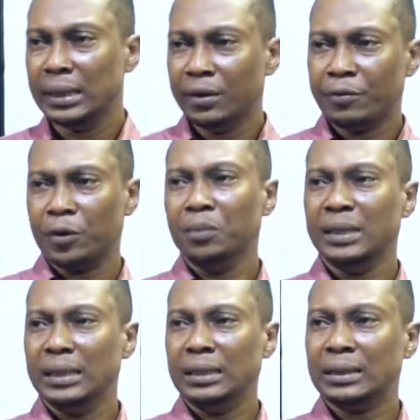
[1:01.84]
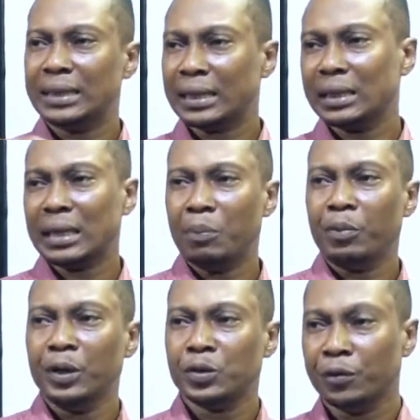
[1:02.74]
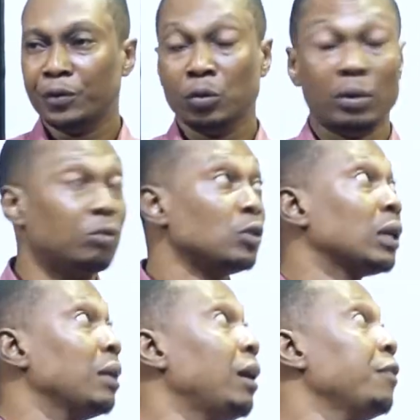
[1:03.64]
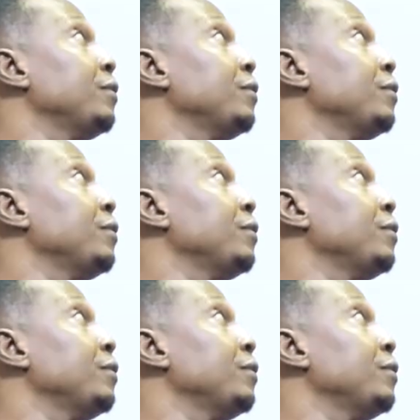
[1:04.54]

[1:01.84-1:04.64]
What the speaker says: from the technical point of view? When we talk about